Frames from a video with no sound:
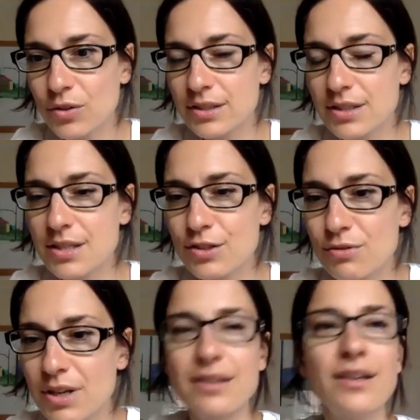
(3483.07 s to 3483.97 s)
and
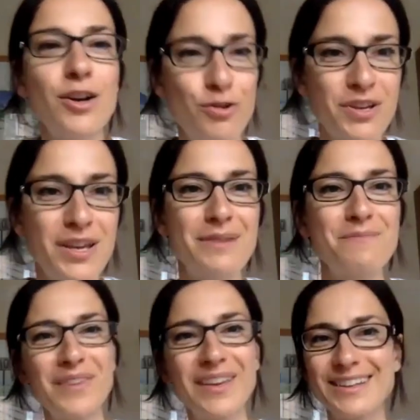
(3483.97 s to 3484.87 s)
tesecular. Okay.
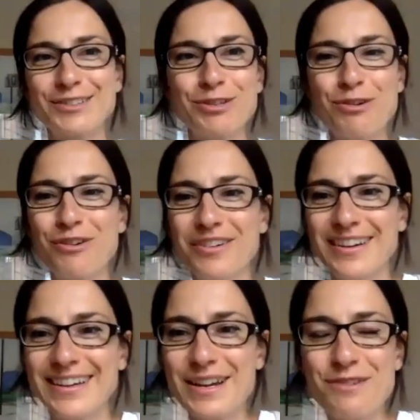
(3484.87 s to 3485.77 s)
So
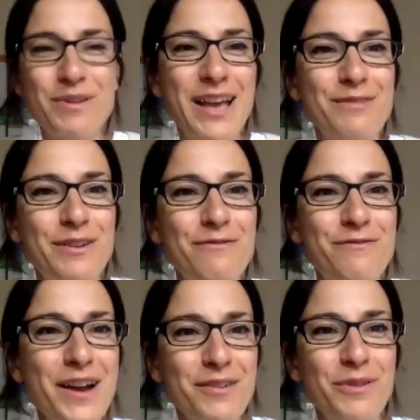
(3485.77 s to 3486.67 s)
we have a
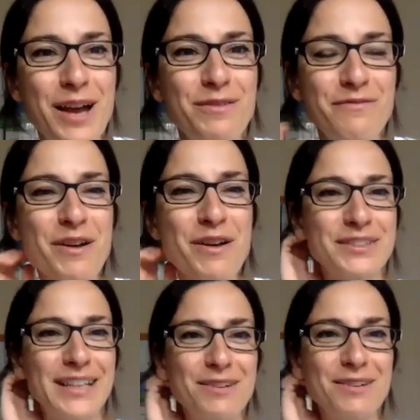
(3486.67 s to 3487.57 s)
very
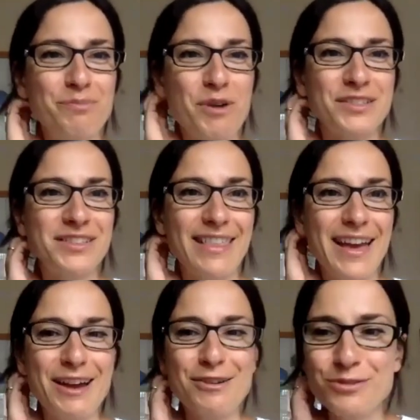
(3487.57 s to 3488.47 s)
multilingual person
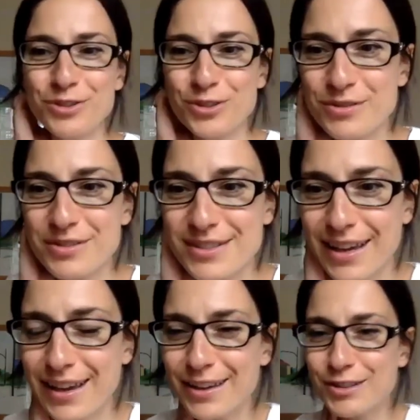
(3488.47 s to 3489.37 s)
there who used,
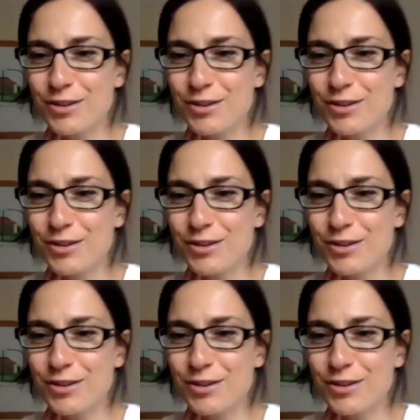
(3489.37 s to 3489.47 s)
you know,